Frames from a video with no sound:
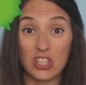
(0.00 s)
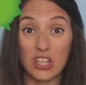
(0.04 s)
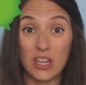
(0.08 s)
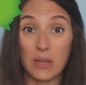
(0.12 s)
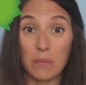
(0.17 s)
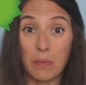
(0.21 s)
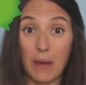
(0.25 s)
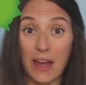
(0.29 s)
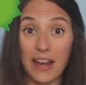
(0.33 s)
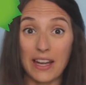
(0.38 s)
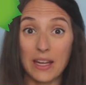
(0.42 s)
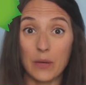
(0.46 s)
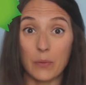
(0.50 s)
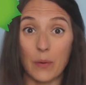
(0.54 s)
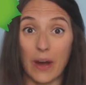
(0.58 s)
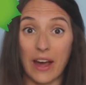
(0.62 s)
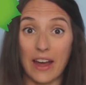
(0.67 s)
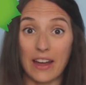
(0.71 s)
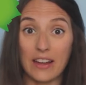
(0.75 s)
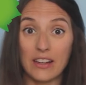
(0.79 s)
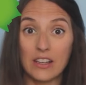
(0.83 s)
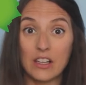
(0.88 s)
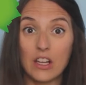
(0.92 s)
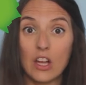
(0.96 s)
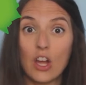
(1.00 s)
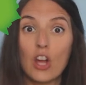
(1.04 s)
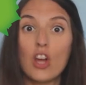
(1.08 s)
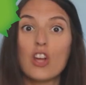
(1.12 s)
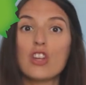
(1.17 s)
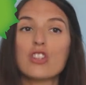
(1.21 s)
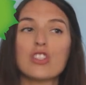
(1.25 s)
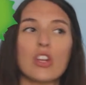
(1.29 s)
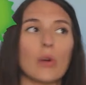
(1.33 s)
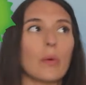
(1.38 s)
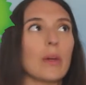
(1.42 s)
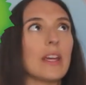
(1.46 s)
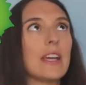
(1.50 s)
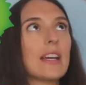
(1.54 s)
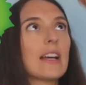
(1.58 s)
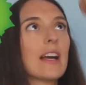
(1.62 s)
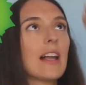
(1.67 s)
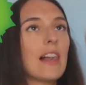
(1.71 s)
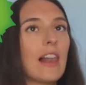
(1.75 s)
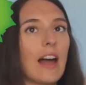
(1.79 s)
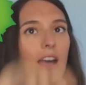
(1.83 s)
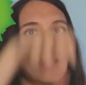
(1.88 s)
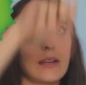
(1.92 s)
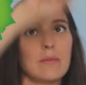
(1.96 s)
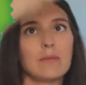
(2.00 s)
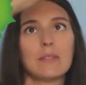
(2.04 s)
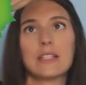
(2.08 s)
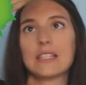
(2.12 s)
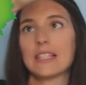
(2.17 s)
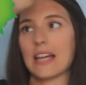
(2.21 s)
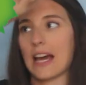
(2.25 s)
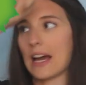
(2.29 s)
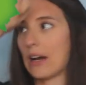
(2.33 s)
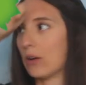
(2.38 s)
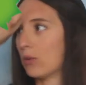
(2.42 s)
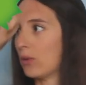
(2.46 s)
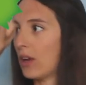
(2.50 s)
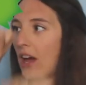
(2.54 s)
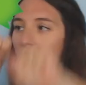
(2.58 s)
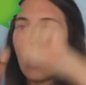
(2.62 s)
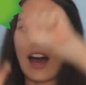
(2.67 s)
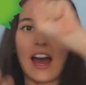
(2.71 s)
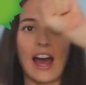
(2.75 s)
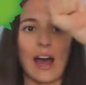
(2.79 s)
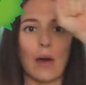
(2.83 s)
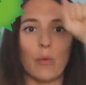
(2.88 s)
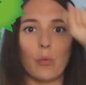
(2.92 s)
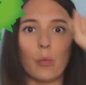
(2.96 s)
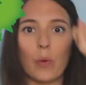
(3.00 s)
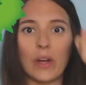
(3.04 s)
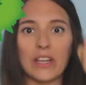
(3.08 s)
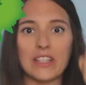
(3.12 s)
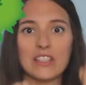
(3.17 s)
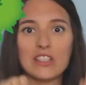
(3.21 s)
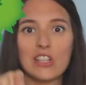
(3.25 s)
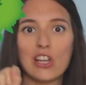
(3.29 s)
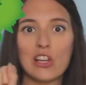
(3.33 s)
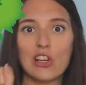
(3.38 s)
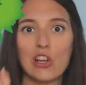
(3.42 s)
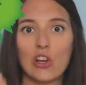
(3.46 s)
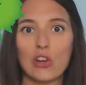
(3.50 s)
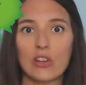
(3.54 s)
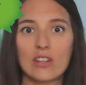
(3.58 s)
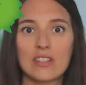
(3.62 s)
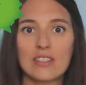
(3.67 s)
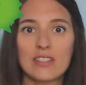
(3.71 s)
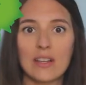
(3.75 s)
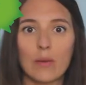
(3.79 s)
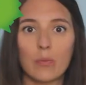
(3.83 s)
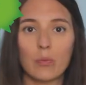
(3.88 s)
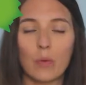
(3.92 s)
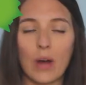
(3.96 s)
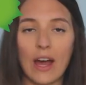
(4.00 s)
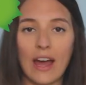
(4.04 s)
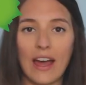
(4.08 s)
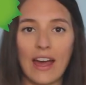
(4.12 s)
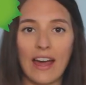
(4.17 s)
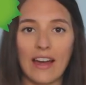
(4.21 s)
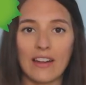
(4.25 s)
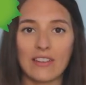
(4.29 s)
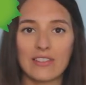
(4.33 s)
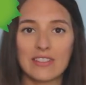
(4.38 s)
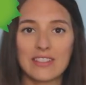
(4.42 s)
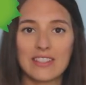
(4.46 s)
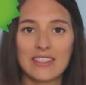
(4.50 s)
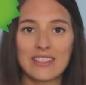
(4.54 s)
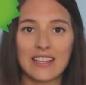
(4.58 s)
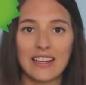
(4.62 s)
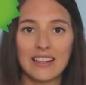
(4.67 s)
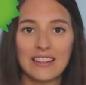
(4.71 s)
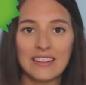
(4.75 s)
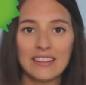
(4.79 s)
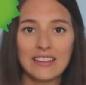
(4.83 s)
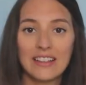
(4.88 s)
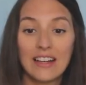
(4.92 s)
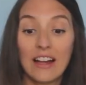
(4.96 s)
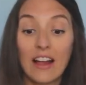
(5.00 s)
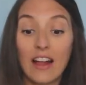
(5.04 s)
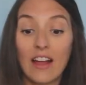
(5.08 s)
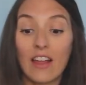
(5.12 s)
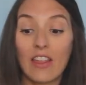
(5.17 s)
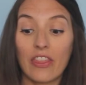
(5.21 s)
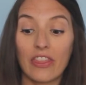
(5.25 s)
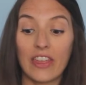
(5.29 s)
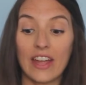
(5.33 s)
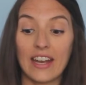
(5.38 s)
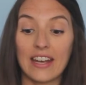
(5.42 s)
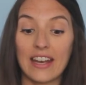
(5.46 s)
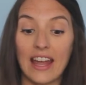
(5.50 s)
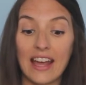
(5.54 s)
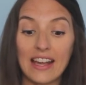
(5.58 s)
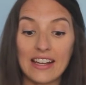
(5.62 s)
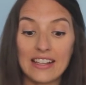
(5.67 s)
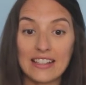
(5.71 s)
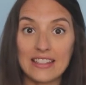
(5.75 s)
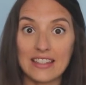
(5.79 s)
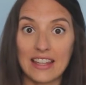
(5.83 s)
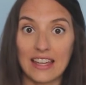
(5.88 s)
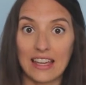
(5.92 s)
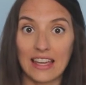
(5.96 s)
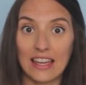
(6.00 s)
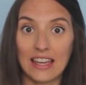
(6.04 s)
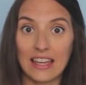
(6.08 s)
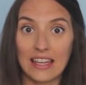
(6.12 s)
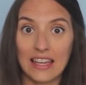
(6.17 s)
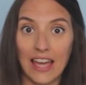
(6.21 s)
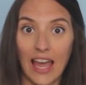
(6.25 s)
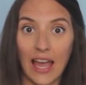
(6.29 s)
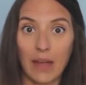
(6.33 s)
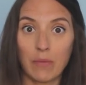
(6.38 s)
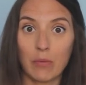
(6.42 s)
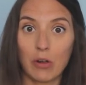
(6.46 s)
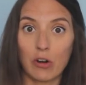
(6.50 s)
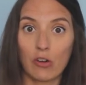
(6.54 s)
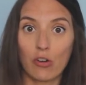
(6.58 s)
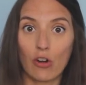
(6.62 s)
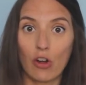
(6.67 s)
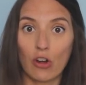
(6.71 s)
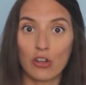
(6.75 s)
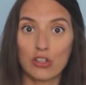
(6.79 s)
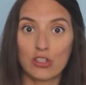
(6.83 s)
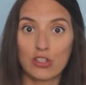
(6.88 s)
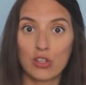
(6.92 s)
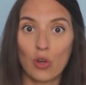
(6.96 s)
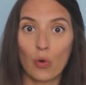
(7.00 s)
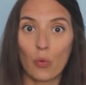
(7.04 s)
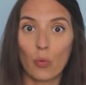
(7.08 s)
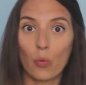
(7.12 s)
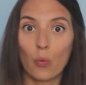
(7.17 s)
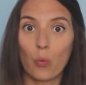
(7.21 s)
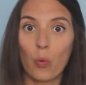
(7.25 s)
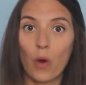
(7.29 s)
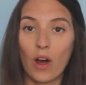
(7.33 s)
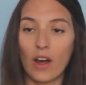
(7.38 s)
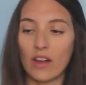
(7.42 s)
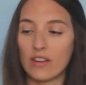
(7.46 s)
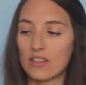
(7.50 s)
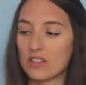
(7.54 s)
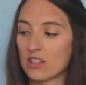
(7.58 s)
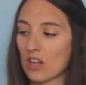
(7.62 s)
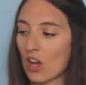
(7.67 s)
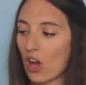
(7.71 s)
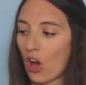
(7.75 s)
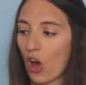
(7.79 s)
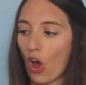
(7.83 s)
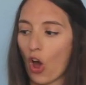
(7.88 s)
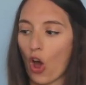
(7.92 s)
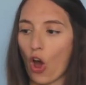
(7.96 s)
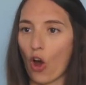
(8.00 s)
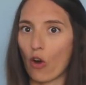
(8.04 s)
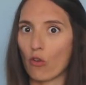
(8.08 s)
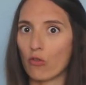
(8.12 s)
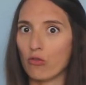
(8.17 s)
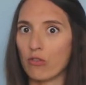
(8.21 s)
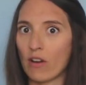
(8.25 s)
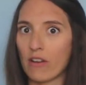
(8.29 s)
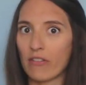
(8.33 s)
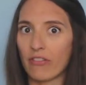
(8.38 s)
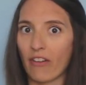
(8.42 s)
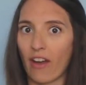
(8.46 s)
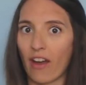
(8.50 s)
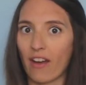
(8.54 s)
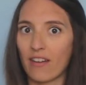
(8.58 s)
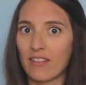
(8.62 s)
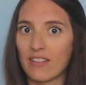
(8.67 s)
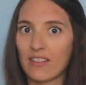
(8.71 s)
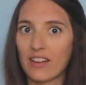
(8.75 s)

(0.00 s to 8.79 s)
sheep anywhere, so he climbed down and went to look somewhere else. The next thing he came across was a river.